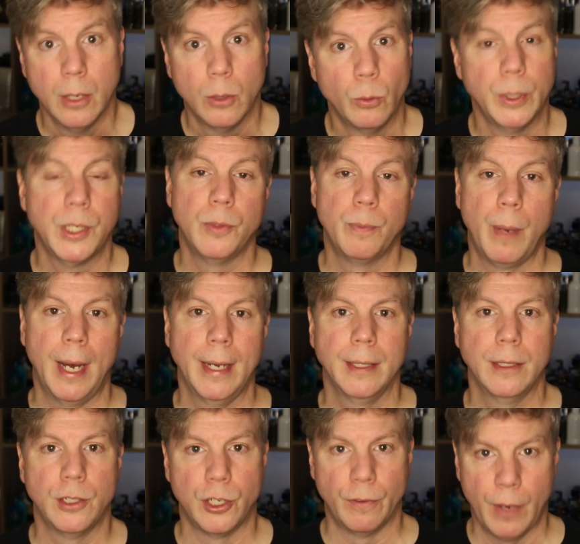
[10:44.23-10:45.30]
which is by
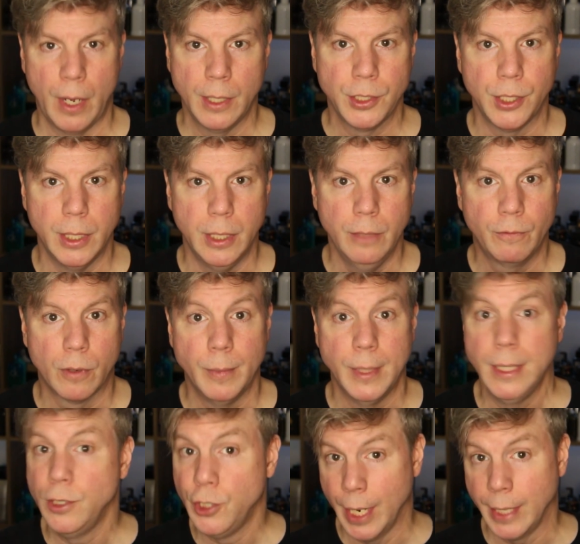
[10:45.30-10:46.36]
Givenchy from
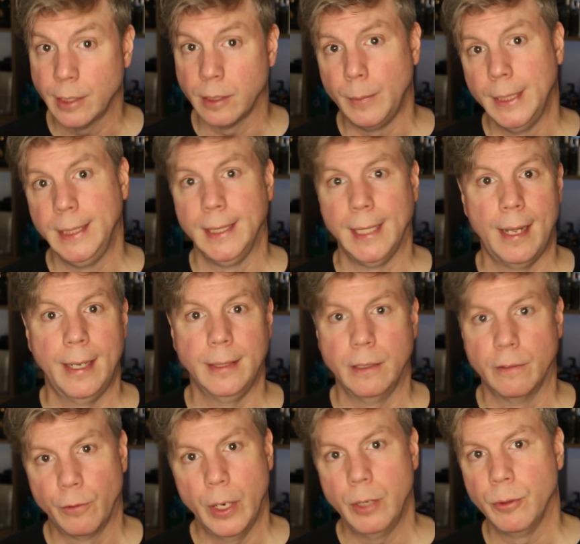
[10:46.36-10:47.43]
the Gentleman line
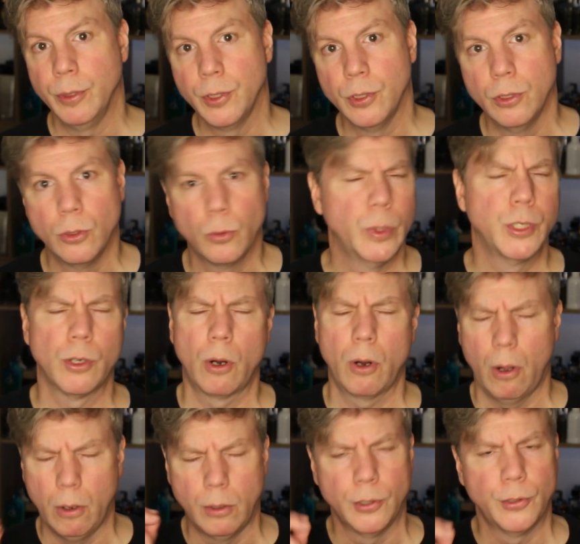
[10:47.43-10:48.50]
of fragrances, which are
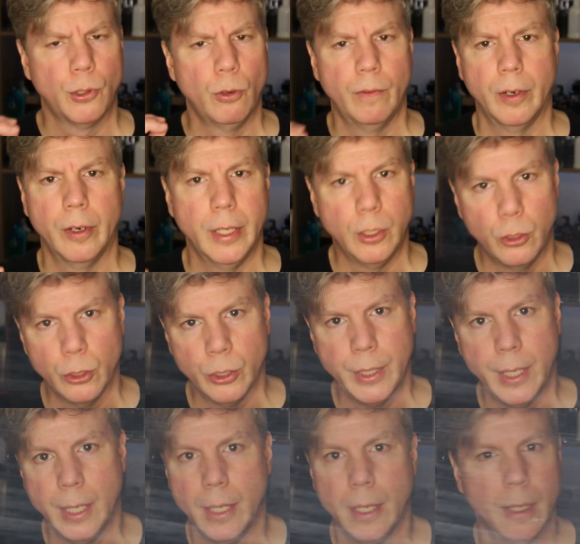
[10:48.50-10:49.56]
all so very good.